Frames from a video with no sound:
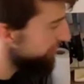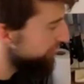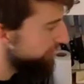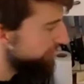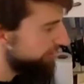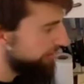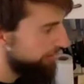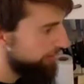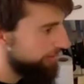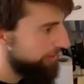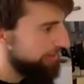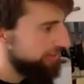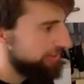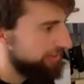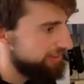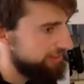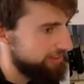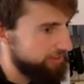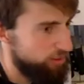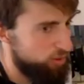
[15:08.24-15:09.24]
flipping
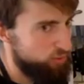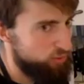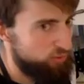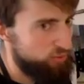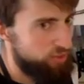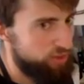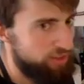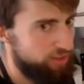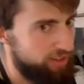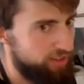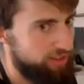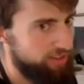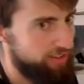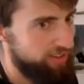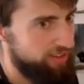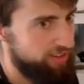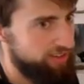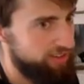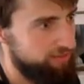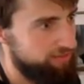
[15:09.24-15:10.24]
it over
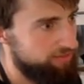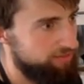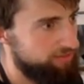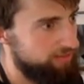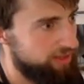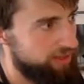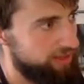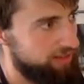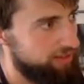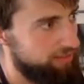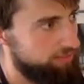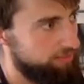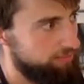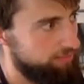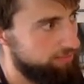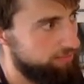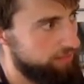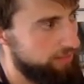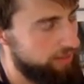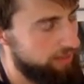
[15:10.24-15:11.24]
and
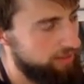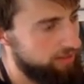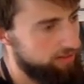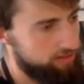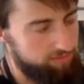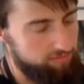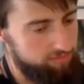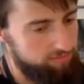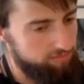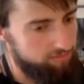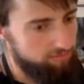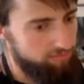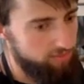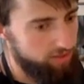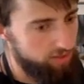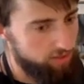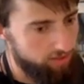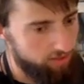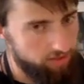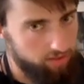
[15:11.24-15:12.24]
bake it
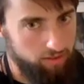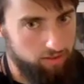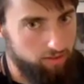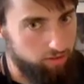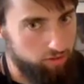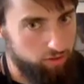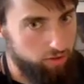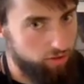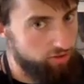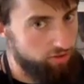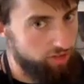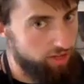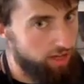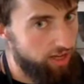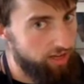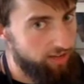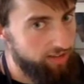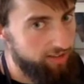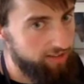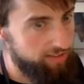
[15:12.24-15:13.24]
uh, to its
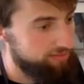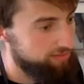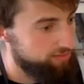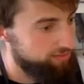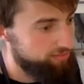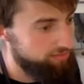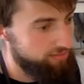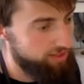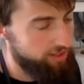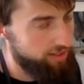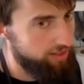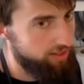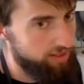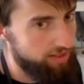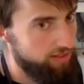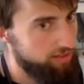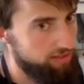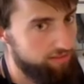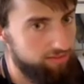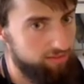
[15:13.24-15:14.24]
done, and
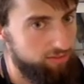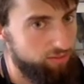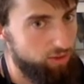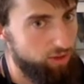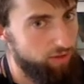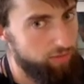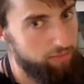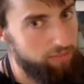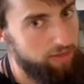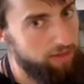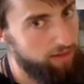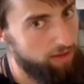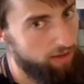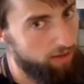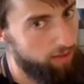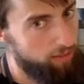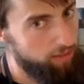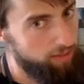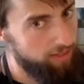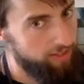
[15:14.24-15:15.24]
then you have made an
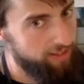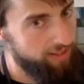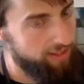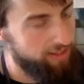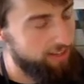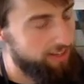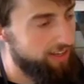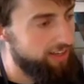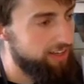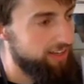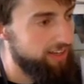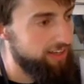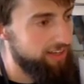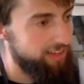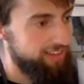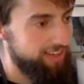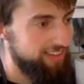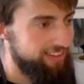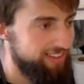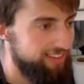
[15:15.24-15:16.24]
omelet
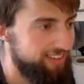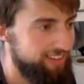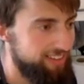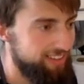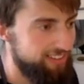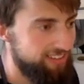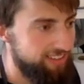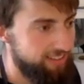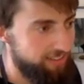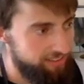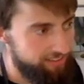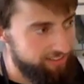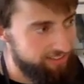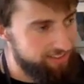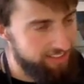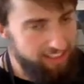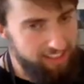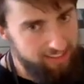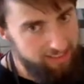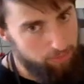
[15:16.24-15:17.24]
it it it
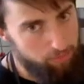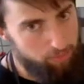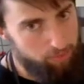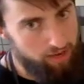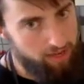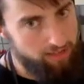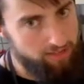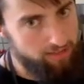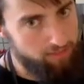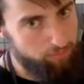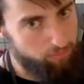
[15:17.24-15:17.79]
takes a practice, some